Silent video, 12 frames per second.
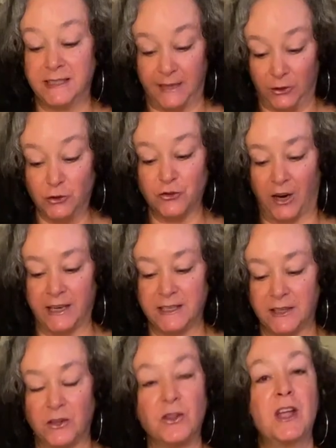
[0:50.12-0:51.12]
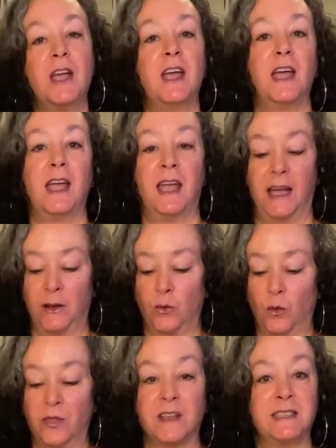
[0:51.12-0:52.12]
dill, dried dill, and
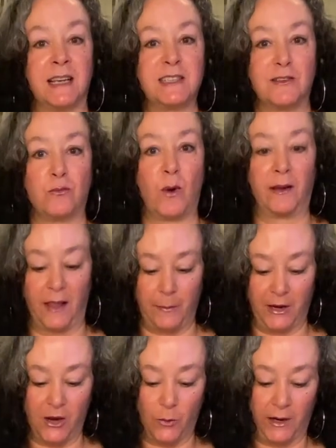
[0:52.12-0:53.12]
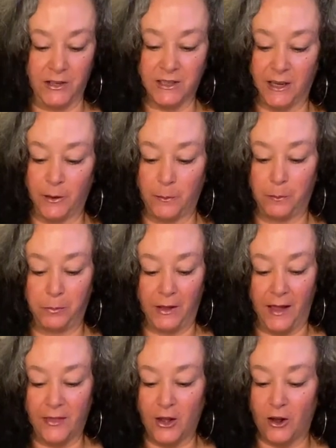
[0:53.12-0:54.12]
the zest of one lemon going in. It's gonna
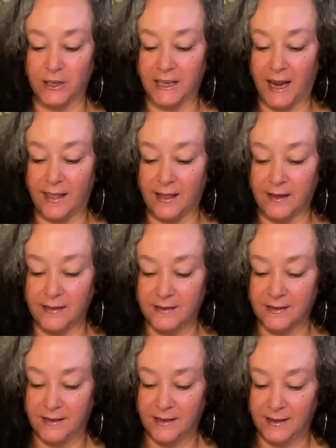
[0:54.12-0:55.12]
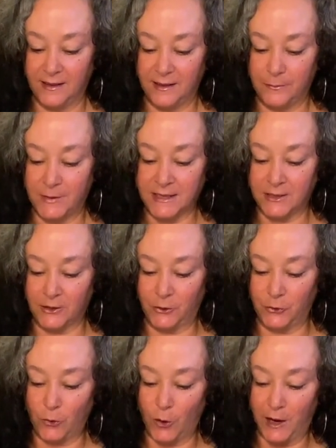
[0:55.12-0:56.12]
blend that all together makes a
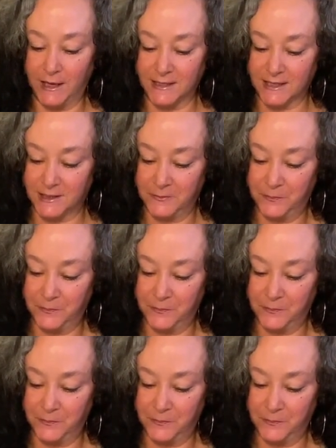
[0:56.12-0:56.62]
little noise.